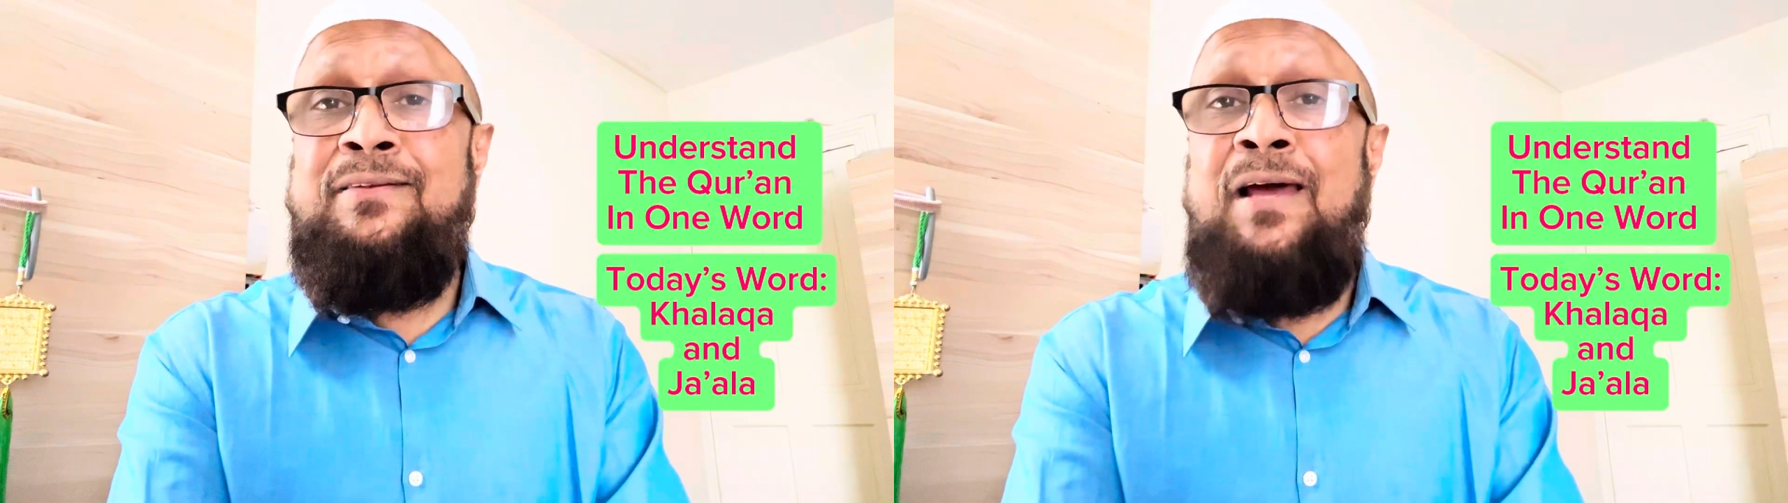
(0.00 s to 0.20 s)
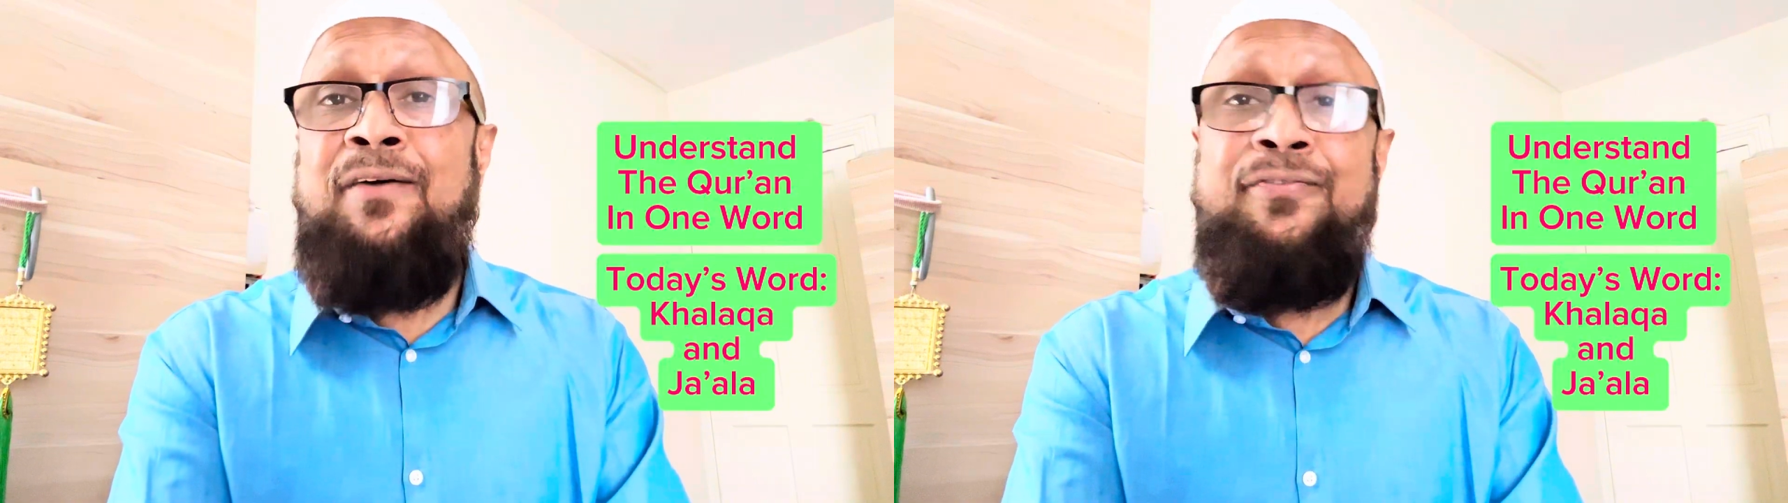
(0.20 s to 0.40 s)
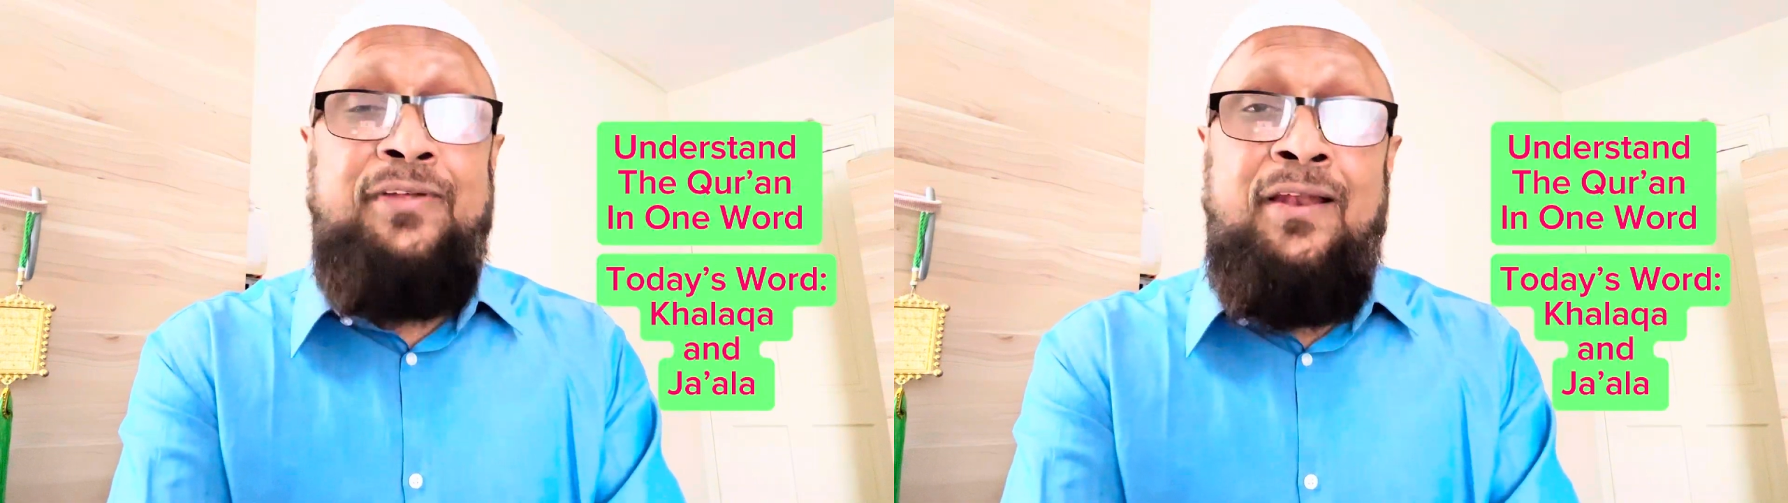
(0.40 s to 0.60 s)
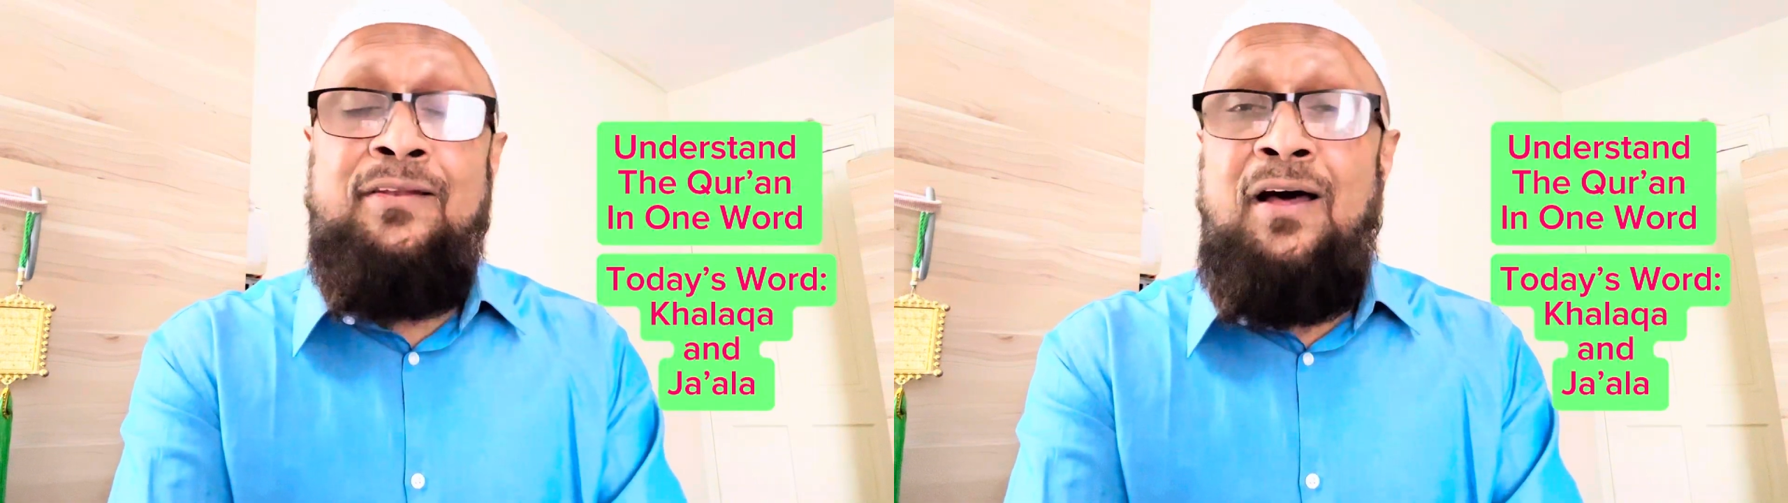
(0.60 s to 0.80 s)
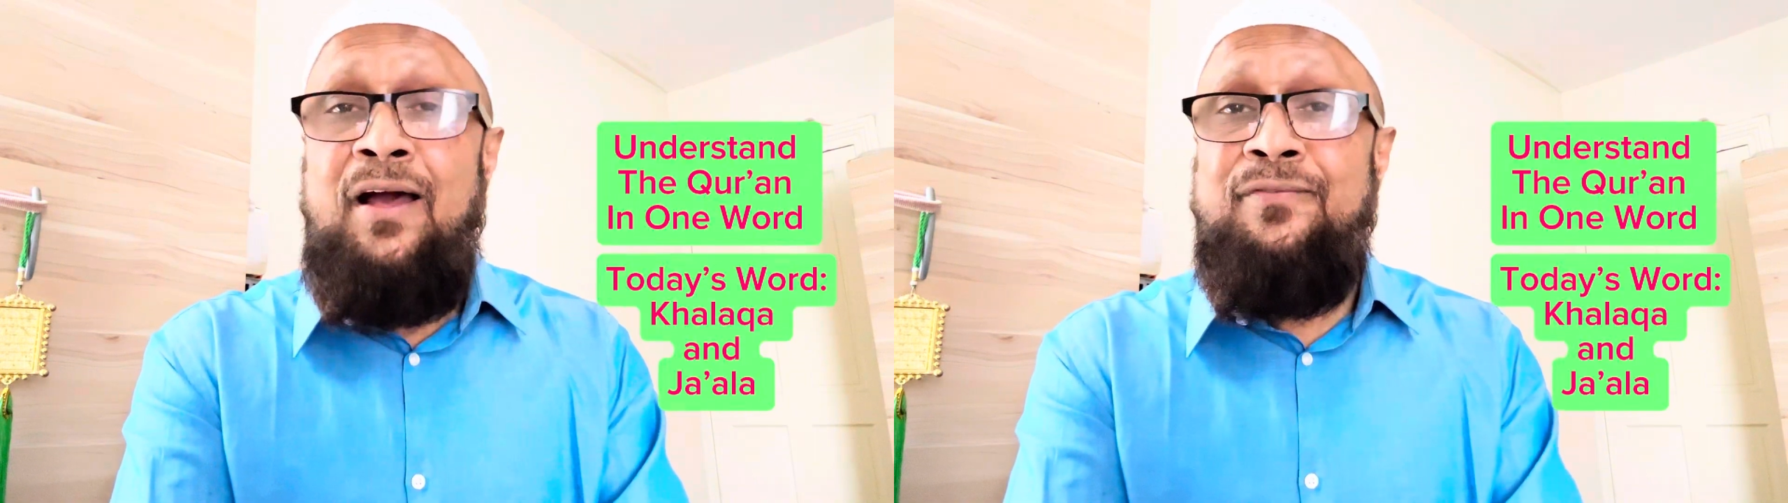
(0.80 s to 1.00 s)
death and
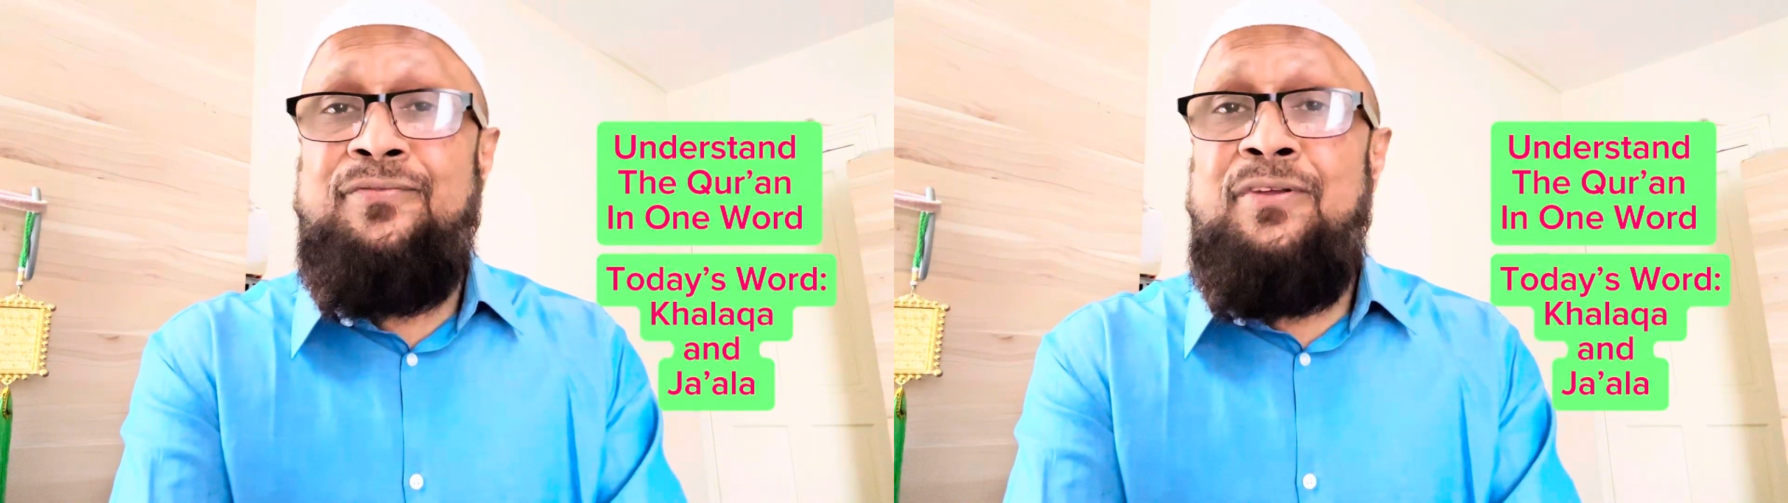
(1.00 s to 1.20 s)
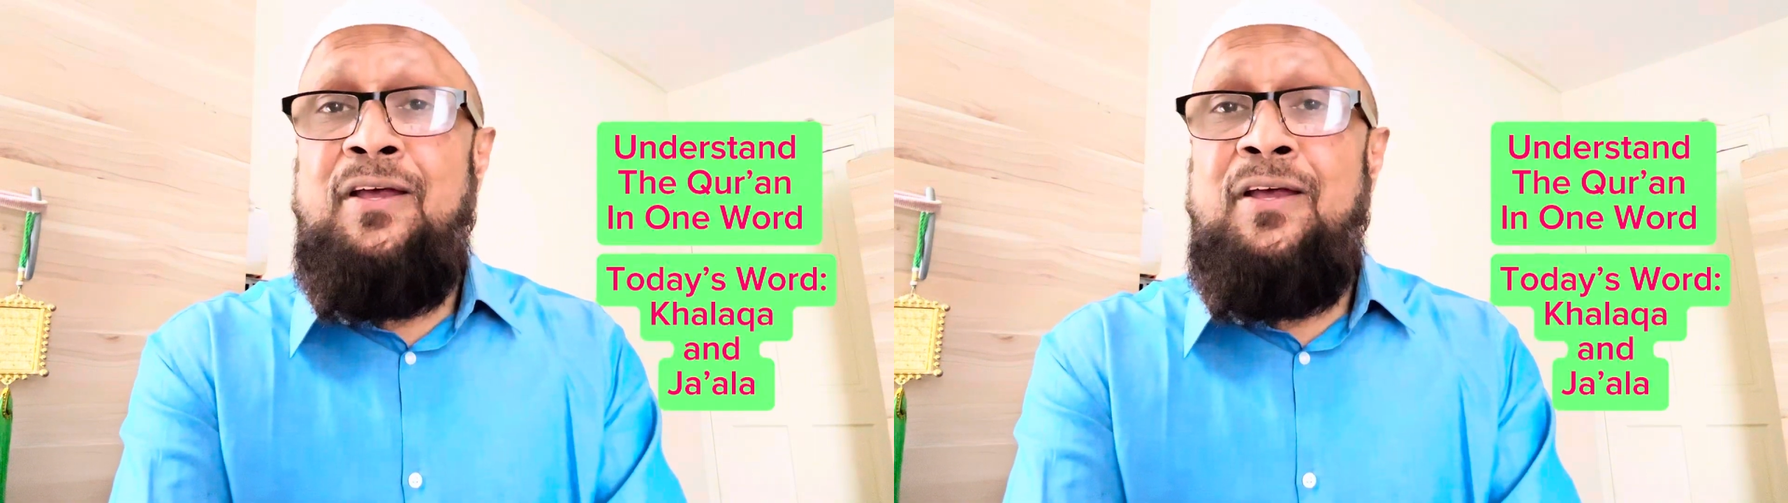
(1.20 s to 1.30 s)
life